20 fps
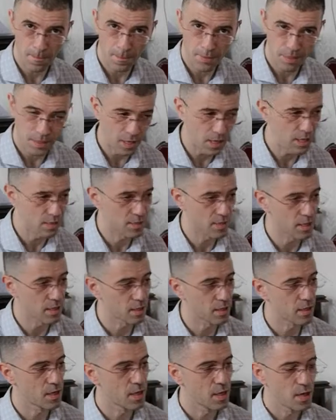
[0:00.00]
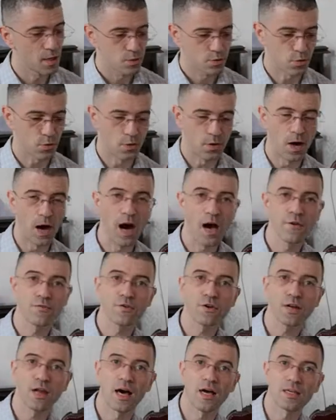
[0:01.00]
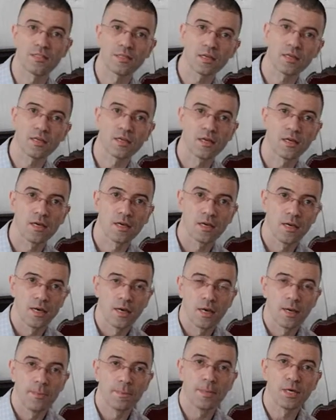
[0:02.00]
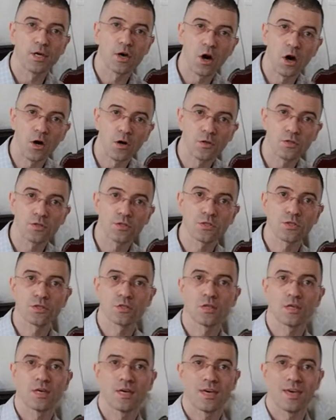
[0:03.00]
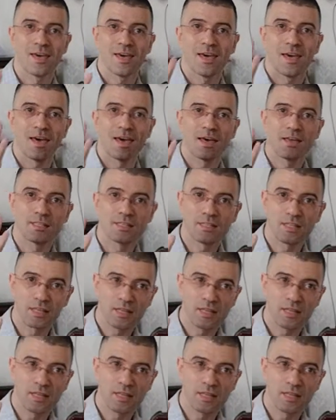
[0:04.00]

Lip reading: Classic. So Hifu Classic, because it's the